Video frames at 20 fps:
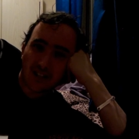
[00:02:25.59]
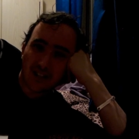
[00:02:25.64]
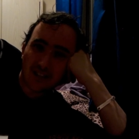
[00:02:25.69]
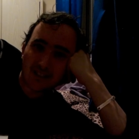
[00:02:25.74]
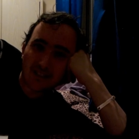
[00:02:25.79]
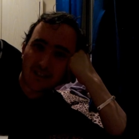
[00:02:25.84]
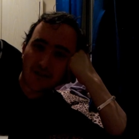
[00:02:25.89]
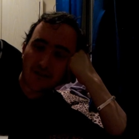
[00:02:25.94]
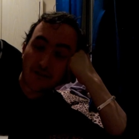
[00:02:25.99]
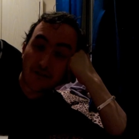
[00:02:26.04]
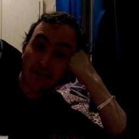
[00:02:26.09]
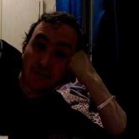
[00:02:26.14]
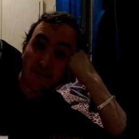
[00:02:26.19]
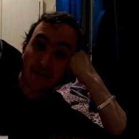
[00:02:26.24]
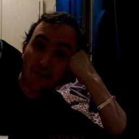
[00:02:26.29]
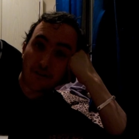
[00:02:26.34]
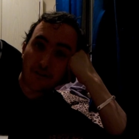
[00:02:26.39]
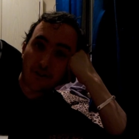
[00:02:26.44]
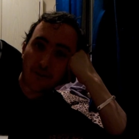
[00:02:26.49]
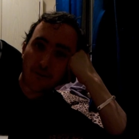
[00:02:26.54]
seventh of
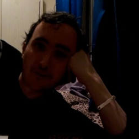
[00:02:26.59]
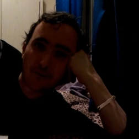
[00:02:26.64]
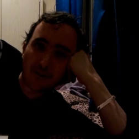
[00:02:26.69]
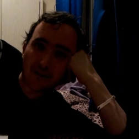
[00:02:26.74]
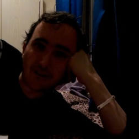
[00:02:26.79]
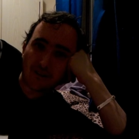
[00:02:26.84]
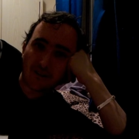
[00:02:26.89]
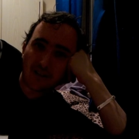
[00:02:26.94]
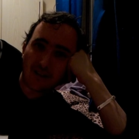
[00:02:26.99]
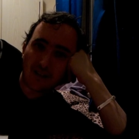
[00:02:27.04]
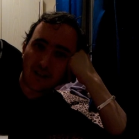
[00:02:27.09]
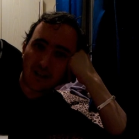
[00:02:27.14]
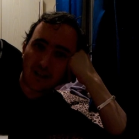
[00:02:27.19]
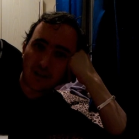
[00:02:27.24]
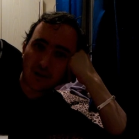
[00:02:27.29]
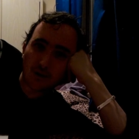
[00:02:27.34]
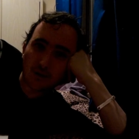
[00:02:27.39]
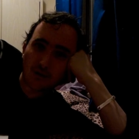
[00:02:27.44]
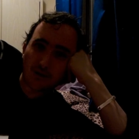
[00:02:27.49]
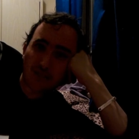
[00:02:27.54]
November,
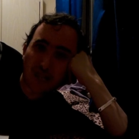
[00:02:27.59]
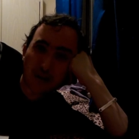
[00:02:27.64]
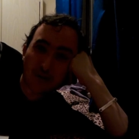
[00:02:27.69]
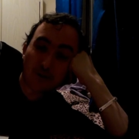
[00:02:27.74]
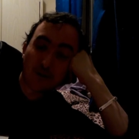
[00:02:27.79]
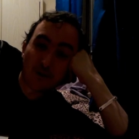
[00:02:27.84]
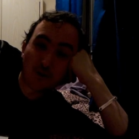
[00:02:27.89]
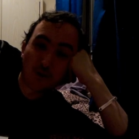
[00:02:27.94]
so it's taken me